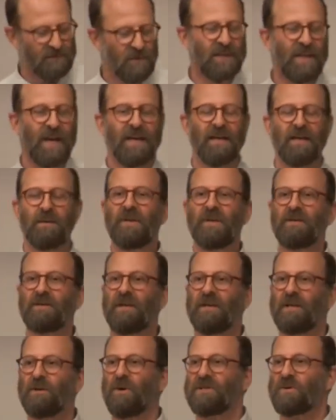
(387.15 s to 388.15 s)
we take an appeal to
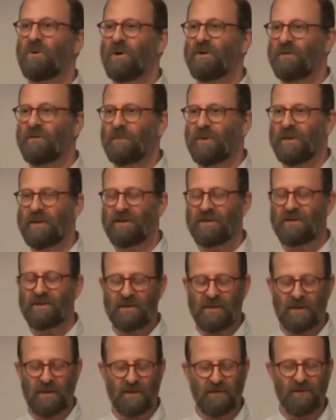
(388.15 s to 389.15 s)
the U.S. Court of
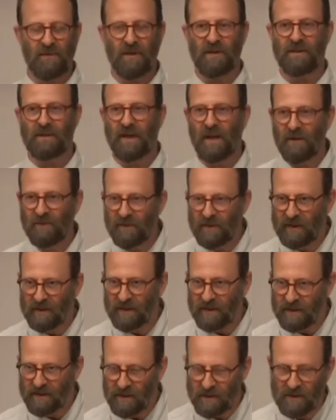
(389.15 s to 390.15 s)
Appeals in Philadelphia,
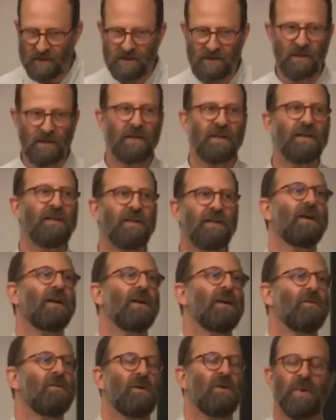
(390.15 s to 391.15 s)
the Third Circuit.
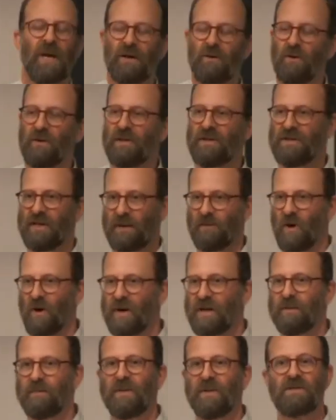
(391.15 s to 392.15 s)
We make all these same
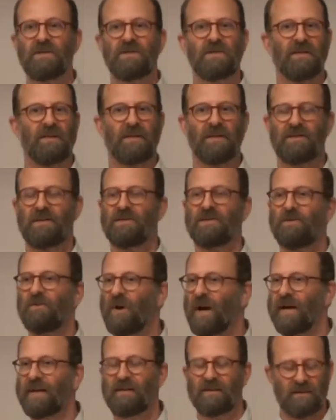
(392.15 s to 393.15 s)
arguments. This isn't
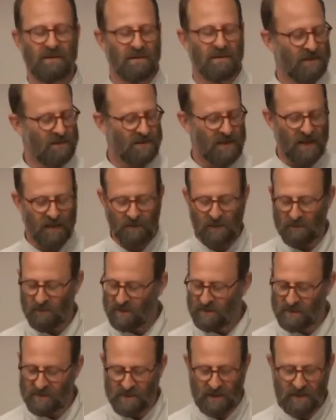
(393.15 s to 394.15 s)
right. The settlement
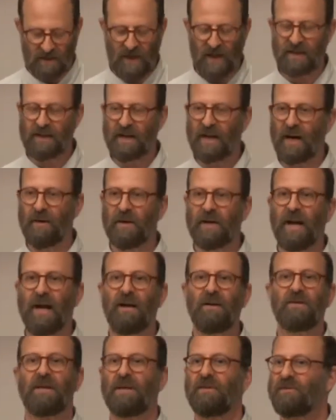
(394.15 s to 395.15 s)
was not carried
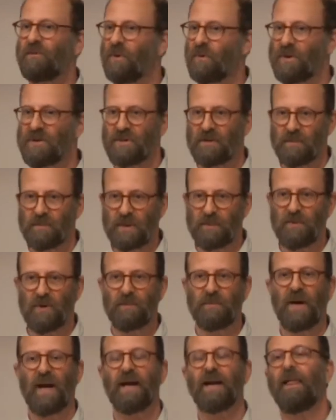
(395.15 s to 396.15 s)
out. Therefore, we should be
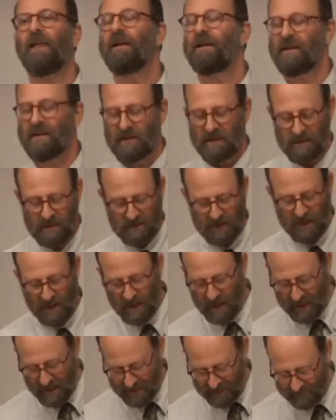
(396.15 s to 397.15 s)
put back.
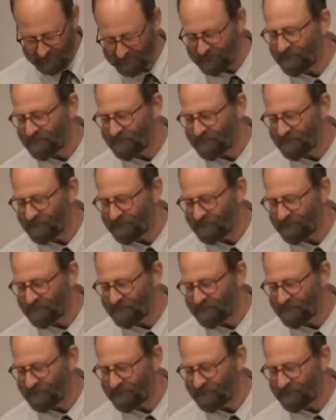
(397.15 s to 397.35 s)
Denied.